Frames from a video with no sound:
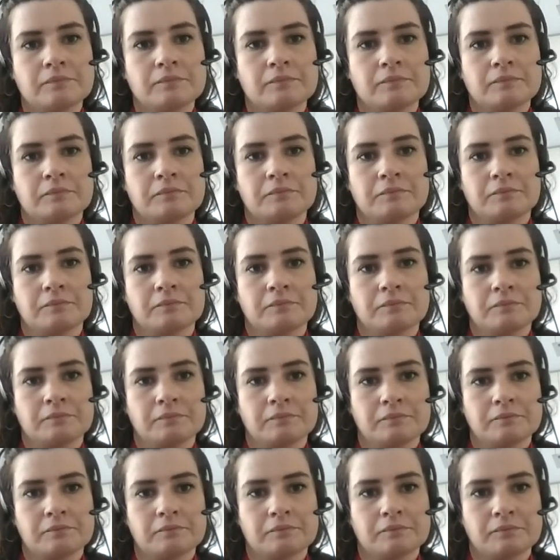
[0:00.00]

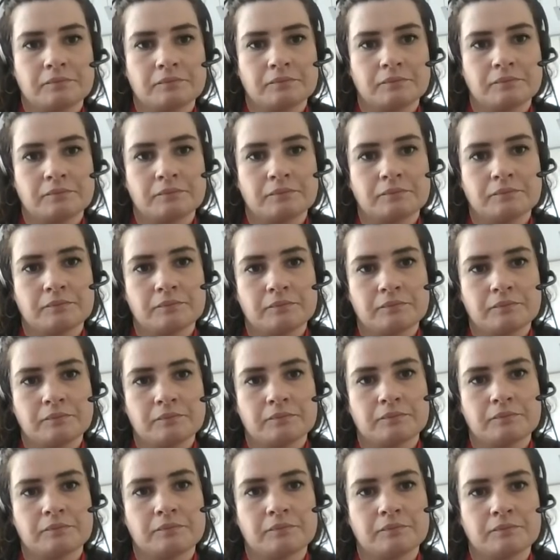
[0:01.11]

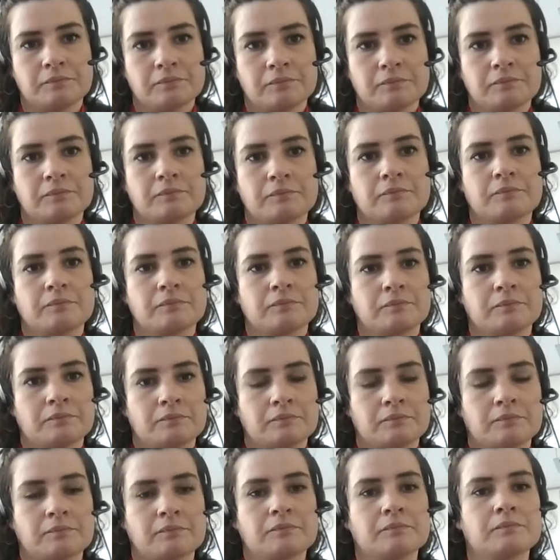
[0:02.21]

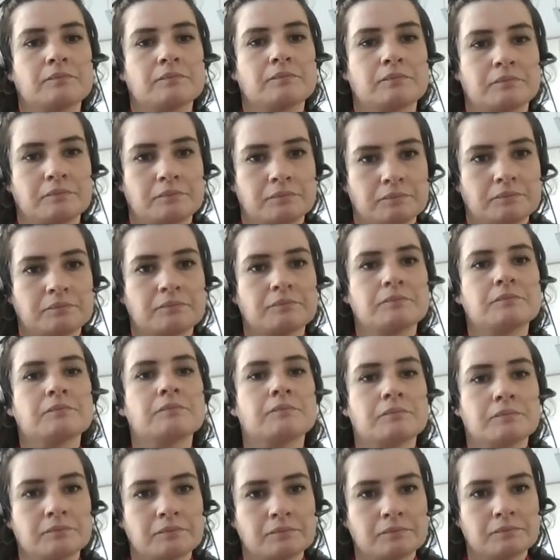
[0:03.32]

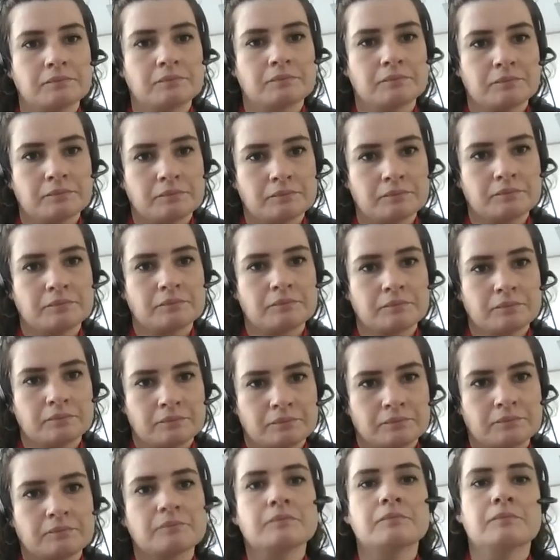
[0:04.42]

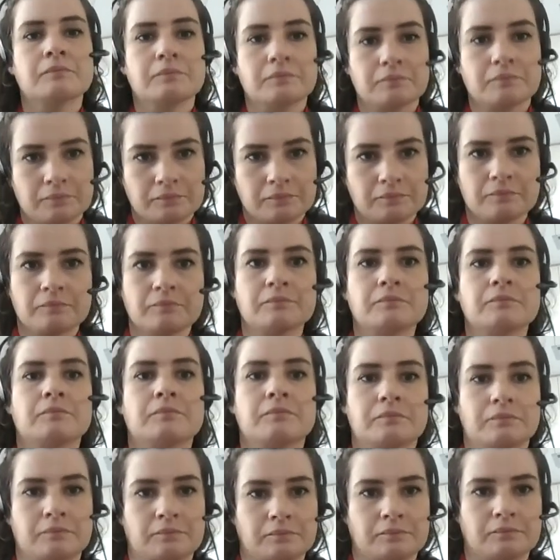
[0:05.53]
No words are spoken by the person on screen.